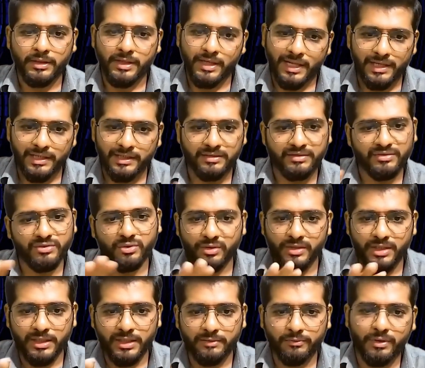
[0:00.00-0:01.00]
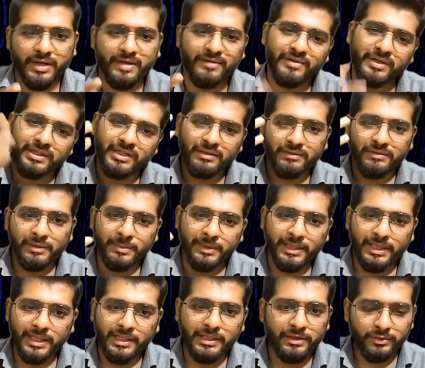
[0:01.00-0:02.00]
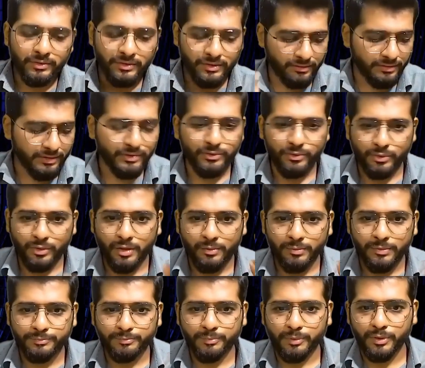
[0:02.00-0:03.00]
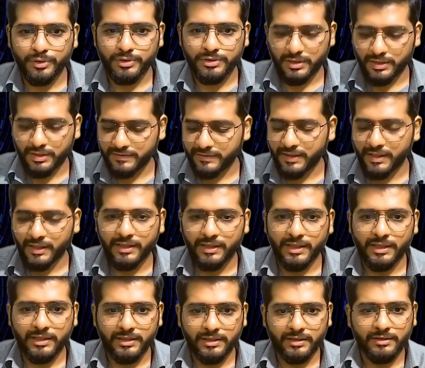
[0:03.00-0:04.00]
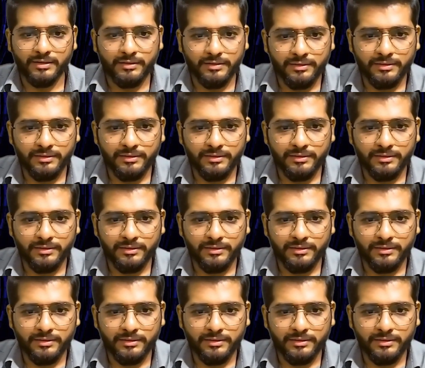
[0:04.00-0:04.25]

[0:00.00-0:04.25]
Delhi, no Delhi. What, everything will be in Delhi only? You know how much pollution is there in Delhi.